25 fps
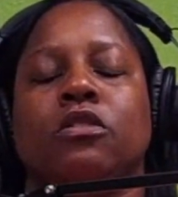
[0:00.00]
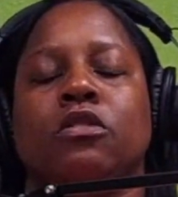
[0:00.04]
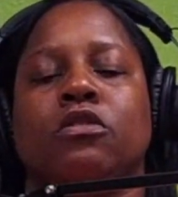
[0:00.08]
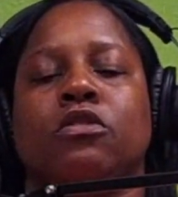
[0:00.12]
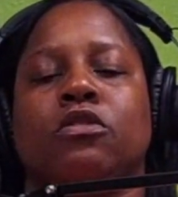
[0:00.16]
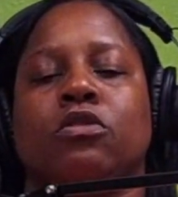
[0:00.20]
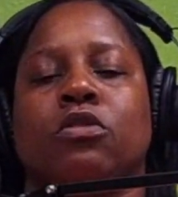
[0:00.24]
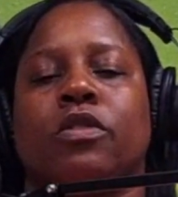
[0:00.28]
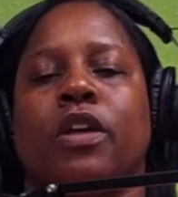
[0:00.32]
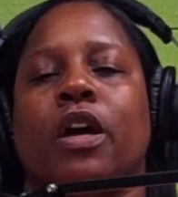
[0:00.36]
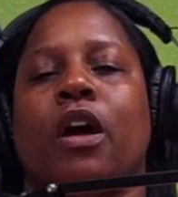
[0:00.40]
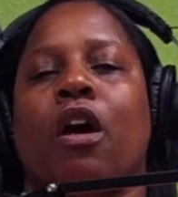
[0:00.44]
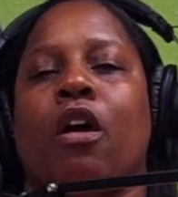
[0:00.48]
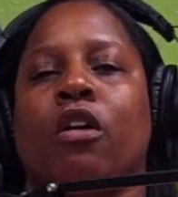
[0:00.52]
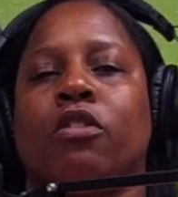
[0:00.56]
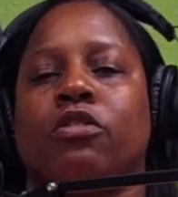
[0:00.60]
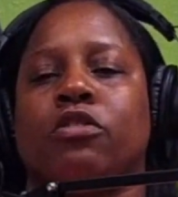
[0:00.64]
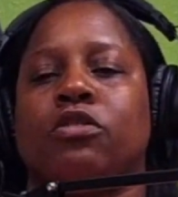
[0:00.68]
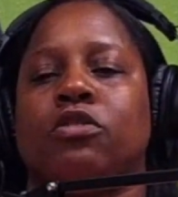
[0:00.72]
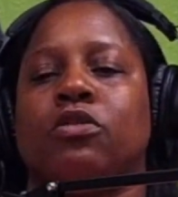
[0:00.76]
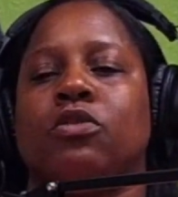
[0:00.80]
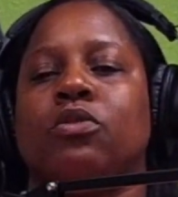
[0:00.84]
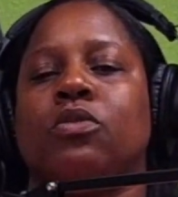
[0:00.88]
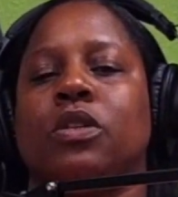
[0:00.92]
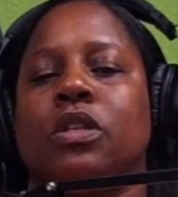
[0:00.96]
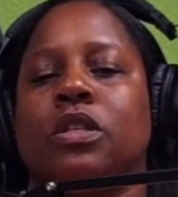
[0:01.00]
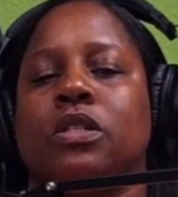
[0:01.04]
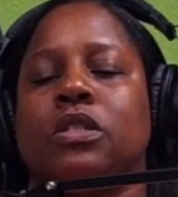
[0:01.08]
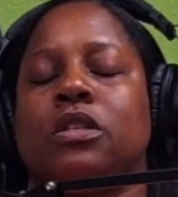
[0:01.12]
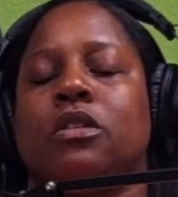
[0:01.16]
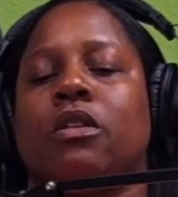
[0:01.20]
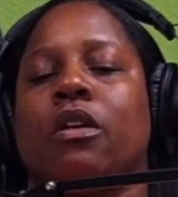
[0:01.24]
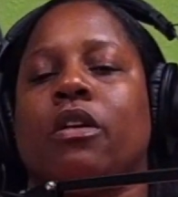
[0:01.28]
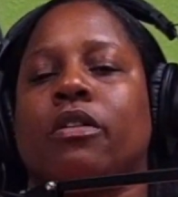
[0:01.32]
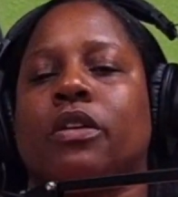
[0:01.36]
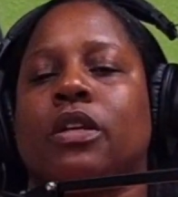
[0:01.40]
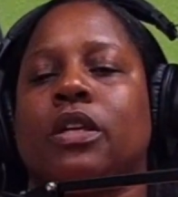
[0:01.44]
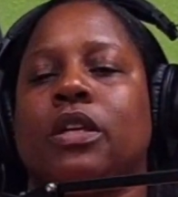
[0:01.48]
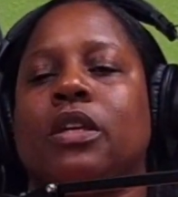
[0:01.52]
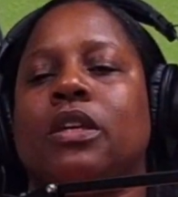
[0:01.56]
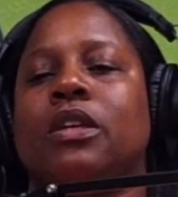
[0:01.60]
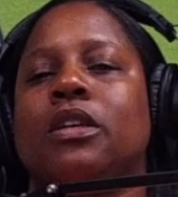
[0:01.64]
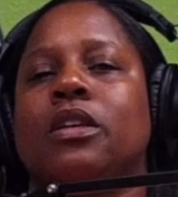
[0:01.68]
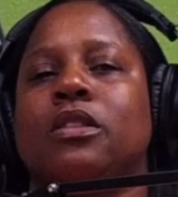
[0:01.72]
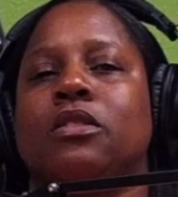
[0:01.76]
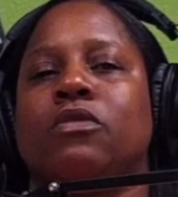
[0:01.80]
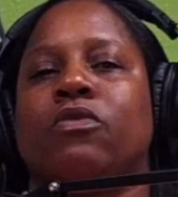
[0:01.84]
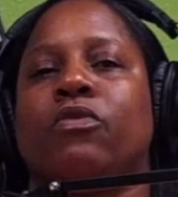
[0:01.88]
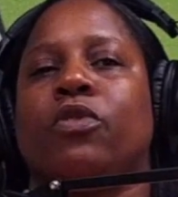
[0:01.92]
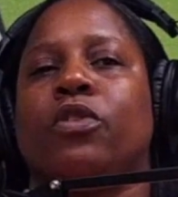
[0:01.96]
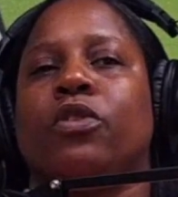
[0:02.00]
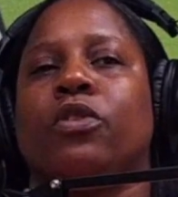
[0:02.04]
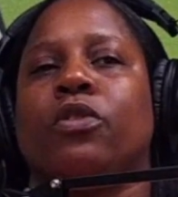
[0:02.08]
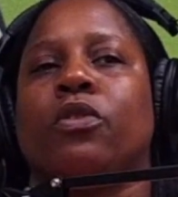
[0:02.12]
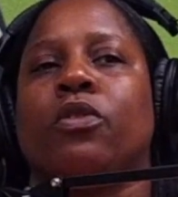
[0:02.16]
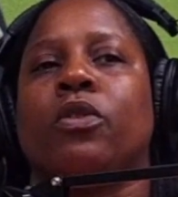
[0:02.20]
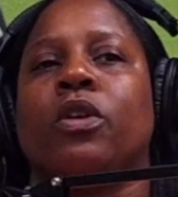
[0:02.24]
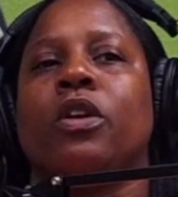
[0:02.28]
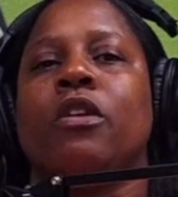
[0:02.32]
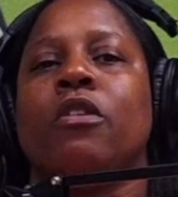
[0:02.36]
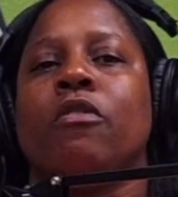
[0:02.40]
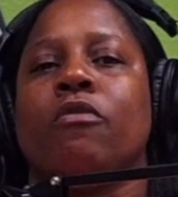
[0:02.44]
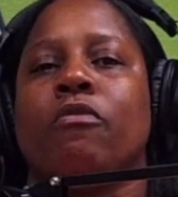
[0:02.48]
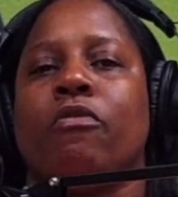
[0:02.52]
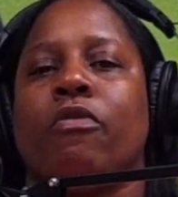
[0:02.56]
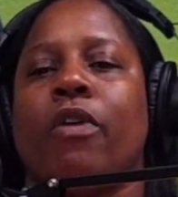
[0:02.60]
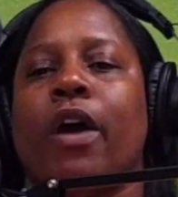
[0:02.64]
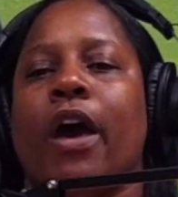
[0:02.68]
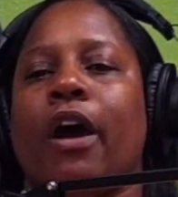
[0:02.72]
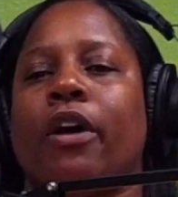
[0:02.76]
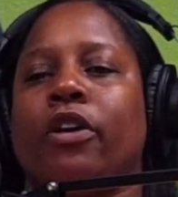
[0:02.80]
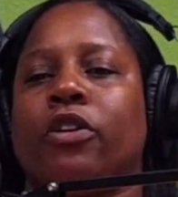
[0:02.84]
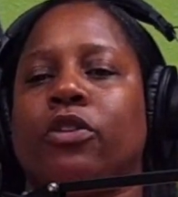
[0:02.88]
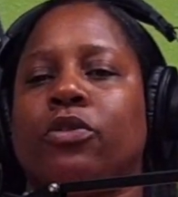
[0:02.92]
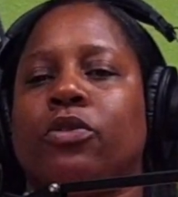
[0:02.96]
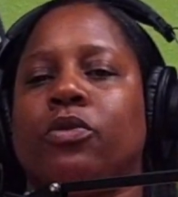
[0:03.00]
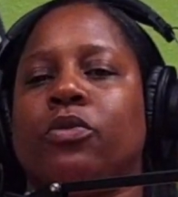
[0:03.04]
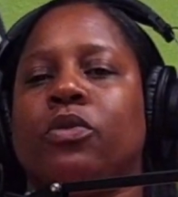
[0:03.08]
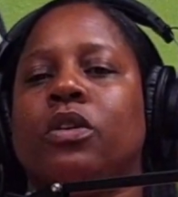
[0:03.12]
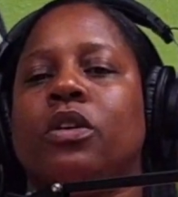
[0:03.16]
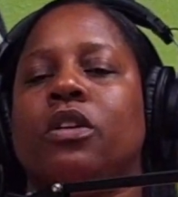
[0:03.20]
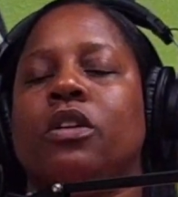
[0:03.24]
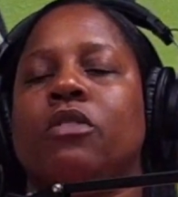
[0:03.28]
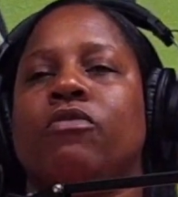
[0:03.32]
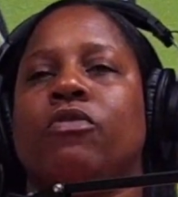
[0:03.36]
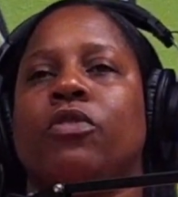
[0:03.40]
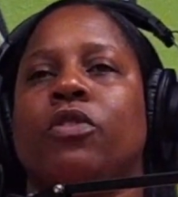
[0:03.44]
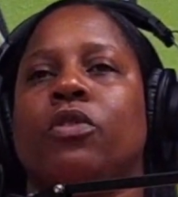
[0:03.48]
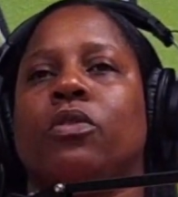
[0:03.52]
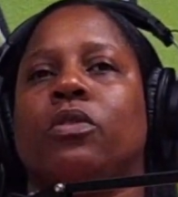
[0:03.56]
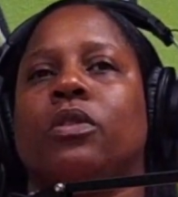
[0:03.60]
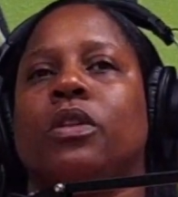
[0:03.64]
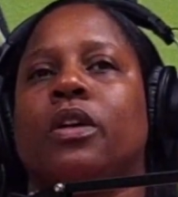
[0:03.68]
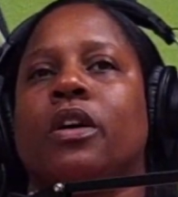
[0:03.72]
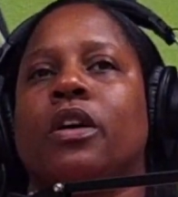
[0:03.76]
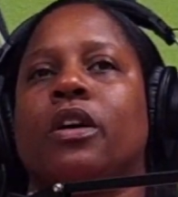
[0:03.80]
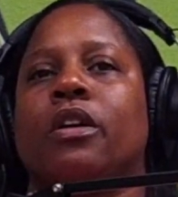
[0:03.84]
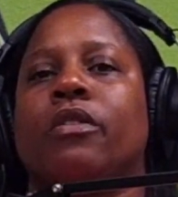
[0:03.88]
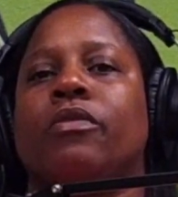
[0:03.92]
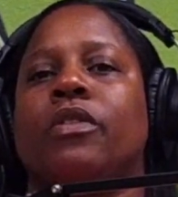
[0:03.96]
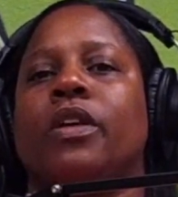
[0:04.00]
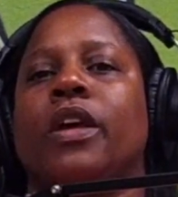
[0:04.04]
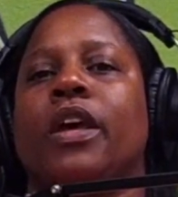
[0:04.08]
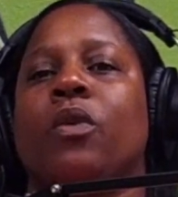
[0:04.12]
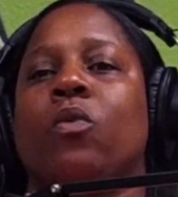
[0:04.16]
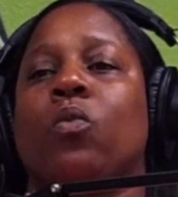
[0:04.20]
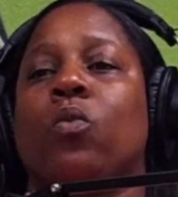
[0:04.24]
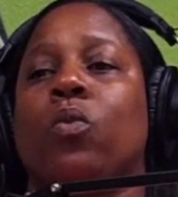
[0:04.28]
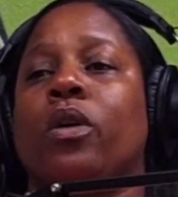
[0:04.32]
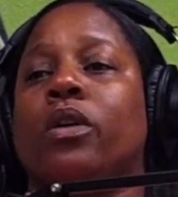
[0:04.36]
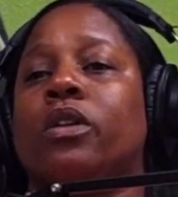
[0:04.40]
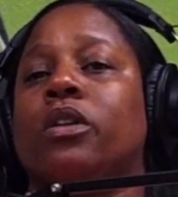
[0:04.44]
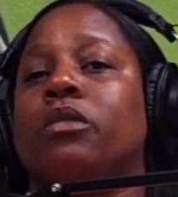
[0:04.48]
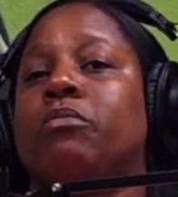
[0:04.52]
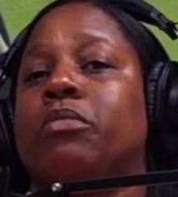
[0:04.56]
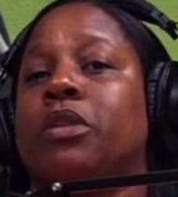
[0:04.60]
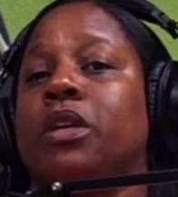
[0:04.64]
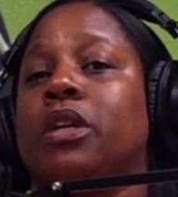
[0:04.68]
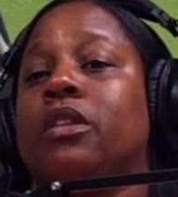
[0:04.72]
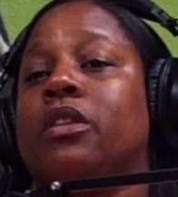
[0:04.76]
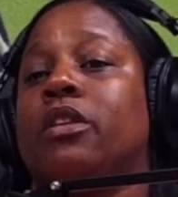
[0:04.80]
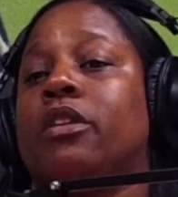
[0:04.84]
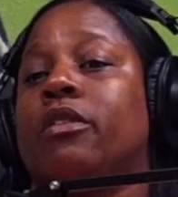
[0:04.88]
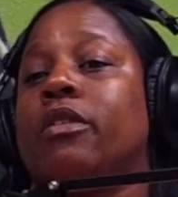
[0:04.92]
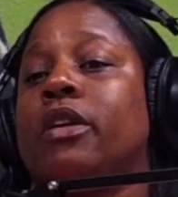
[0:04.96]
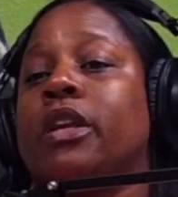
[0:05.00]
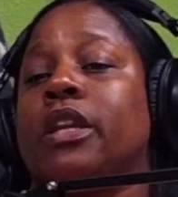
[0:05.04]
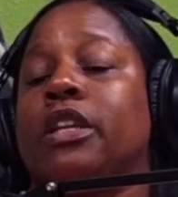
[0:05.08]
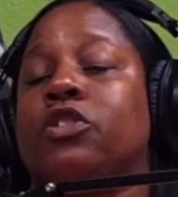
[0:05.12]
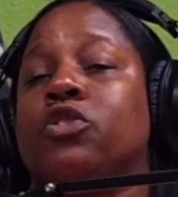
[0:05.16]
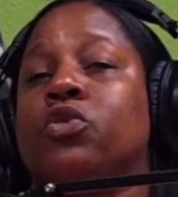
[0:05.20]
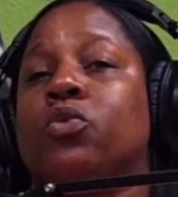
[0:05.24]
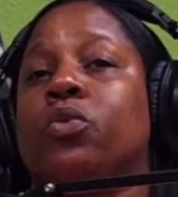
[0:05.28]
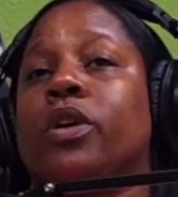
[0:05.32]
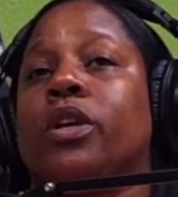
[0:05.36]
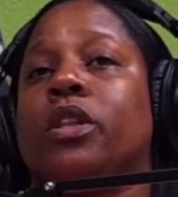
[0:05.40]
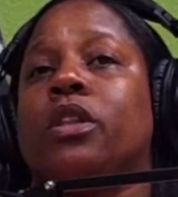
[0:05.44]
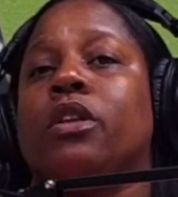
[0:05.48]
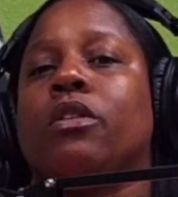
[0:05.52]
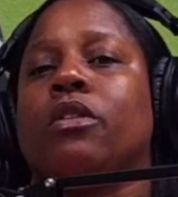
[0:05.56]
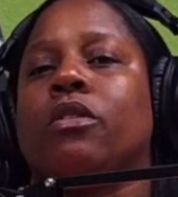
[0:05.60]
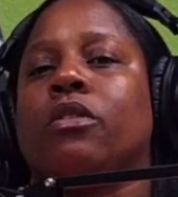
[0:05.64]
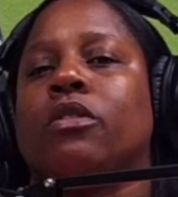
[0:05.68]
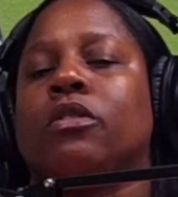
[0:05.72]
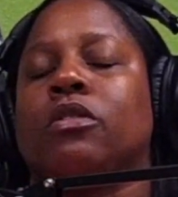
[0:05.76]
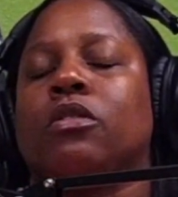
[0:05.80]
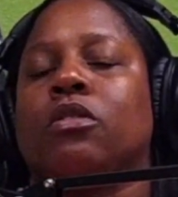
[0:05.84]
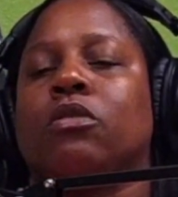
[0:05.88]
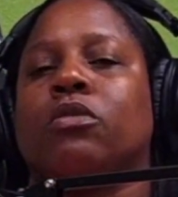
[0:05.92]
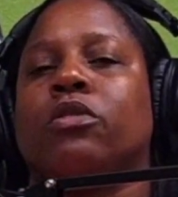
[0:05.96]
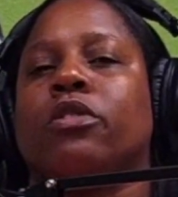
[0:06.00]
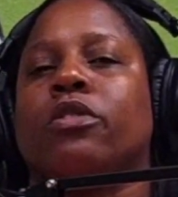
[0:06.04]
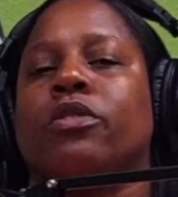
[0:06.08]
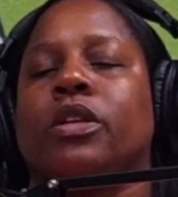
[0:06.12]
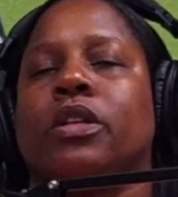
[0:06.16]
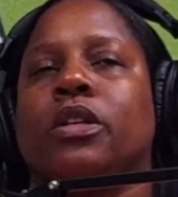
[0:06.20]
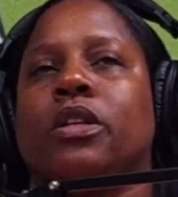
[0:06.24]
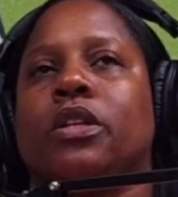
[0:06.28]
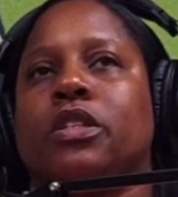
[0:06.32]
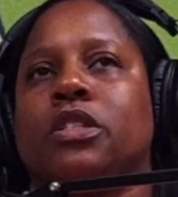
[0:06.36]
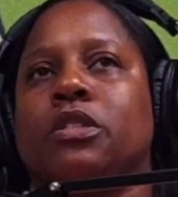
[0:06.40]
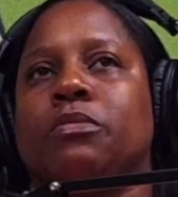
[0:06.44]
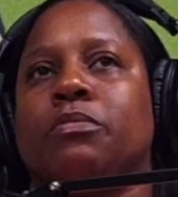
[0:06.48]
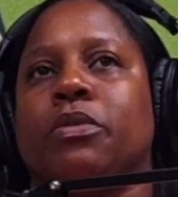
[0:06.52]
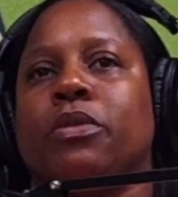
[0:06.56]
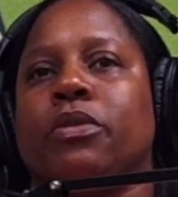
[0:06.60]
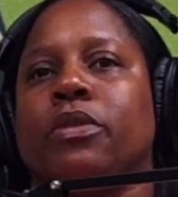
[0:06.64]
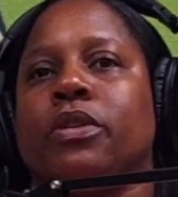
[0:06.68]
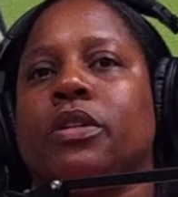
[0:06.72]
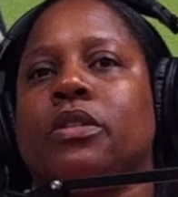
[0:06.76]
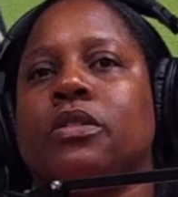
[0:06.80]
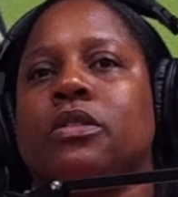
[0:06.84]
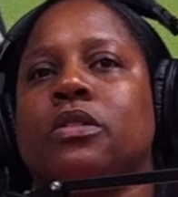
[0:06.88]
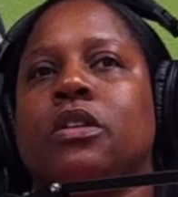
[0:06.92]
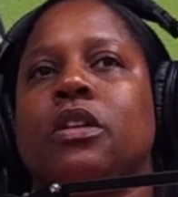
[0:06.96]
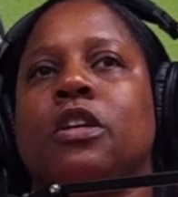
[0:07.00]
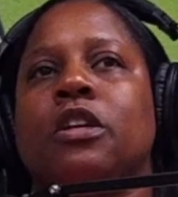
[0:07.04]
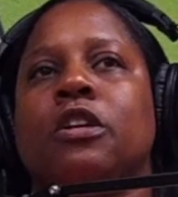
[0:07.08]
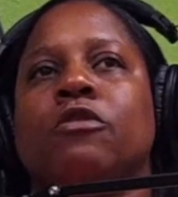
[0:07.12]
so that our students and our kids feel valued, feel loved, and want to be there and enjoy their learning experience?